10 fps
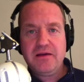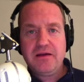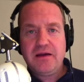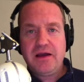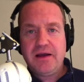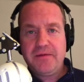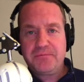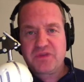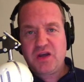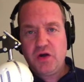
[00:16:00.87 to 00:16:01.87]

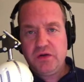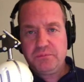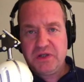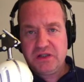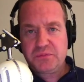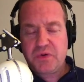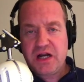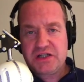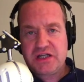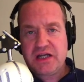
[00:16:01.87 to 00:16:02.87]
code build
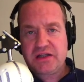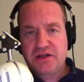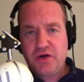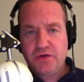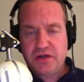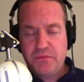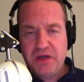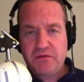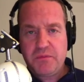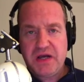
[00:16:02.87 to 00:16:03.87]
project, code
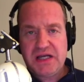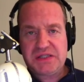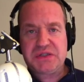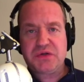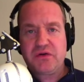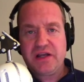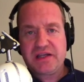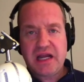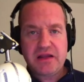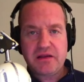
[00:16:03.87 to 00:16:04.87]
commit repository,
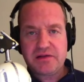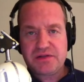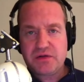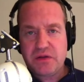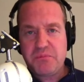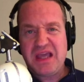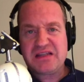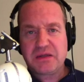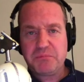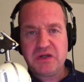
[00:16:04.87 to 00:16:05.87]
kind of the sort of
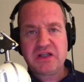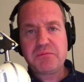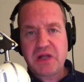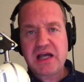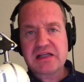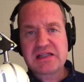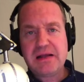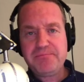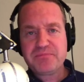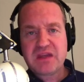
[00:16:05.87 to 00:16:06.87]
basic building blocks
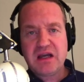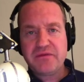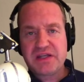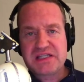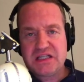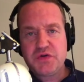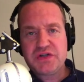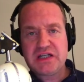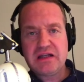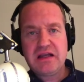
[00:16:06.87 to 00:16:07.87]
of the
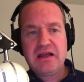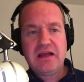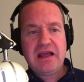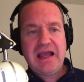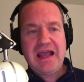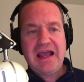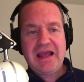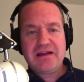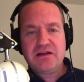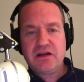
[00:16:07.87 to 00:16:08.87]
solution.
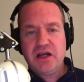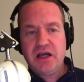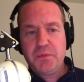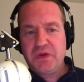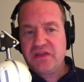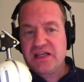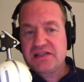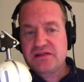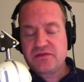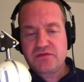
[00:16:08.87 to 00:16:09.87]
And
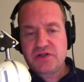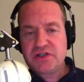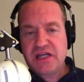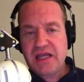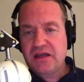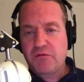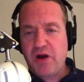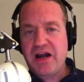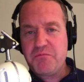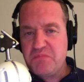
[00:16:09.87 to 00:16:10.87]
this should take
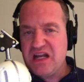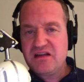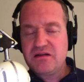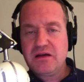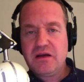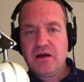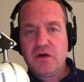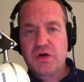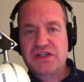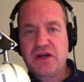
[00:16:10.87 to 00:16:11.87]
around a minute
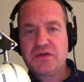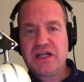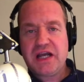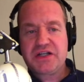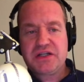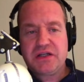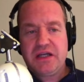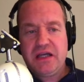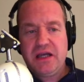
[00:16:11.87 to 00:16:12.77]
or so to actually